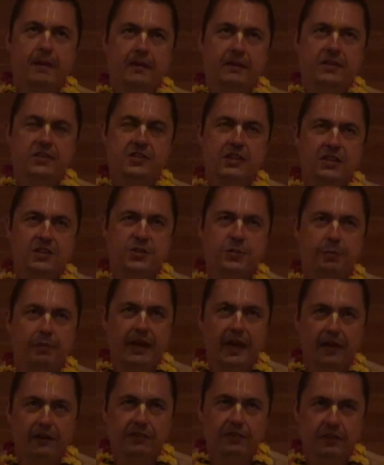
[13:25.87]
It's not
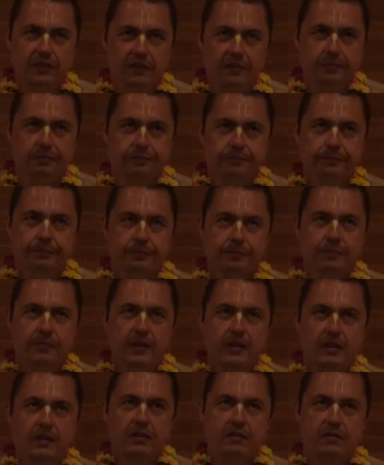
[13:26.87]
sprouting.
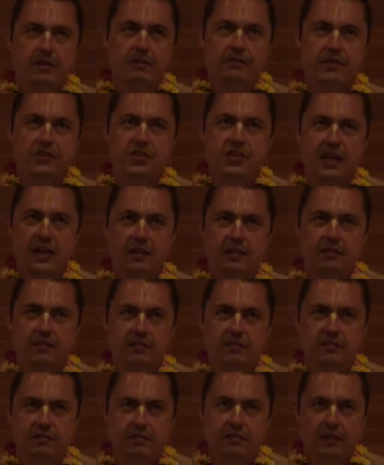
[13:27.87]
When we chant
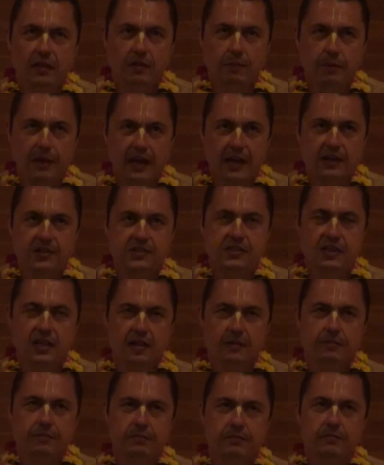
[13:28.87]
Abhasna,
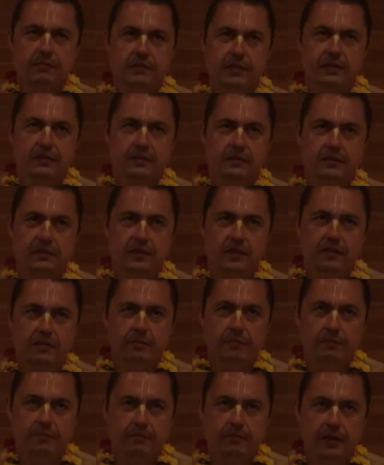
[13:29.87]

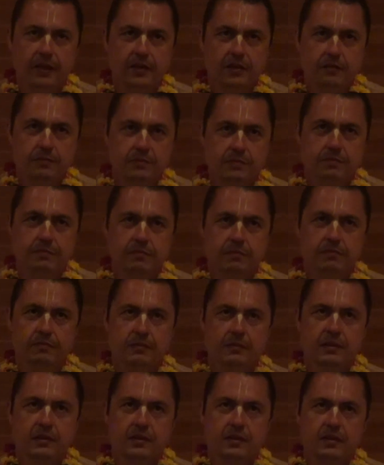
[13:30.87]
the medium
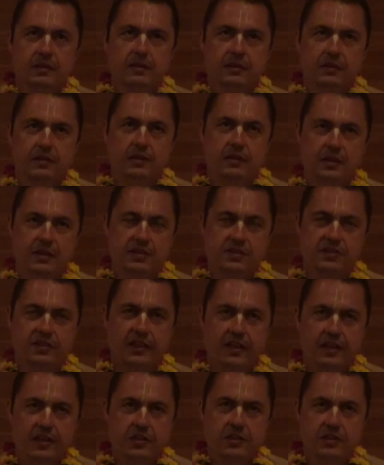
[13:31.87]

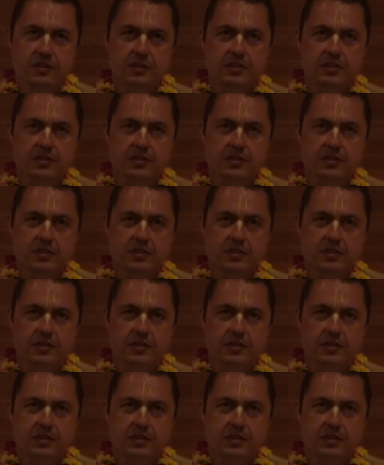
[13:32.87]
stage,